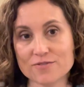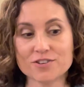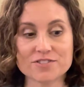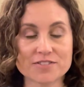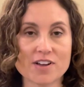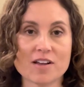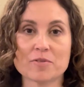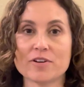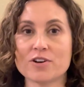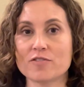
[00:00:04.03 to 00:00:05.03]
First of all, I'm
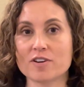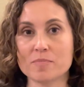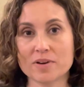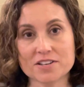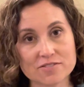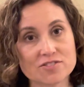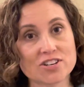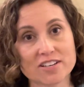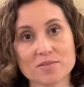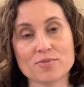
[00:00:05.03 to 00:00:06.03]
going over a bunch of
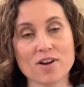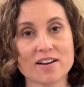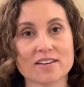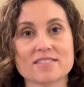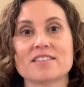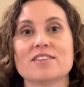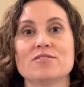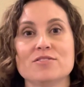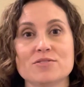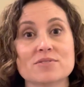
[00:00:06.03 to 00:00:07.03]
chicken products that you
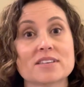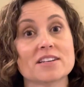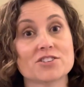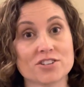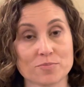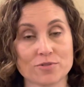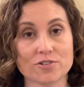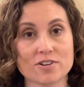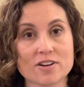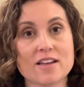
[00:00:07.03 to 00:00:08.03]
use in a chick
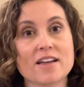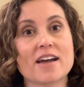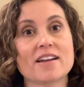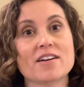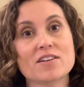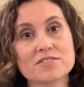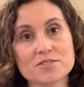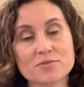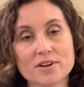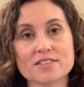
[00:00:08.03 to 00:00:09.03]
brooder and I
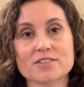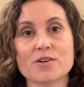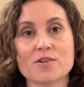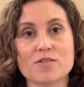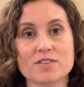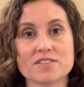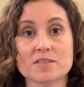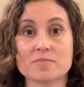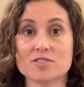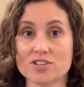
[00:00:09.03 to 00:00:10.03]
also want to go over
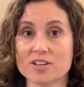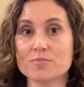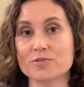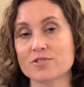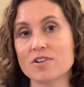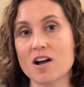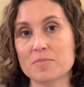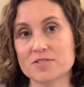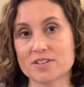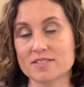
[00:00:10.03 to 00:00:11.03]
some chick brooder
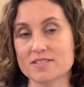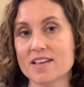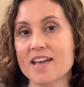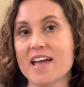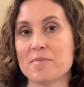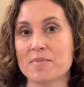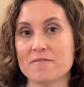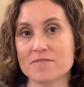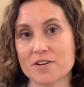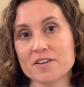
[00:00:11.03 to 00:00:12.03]
options and my
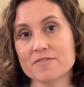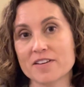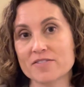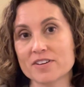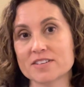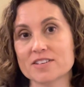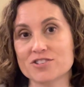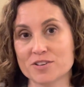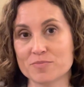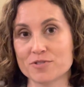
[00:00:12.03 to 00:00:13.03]
very favorite
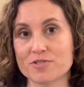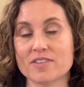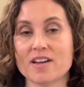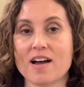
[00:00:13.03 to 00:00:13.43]
chick brooder that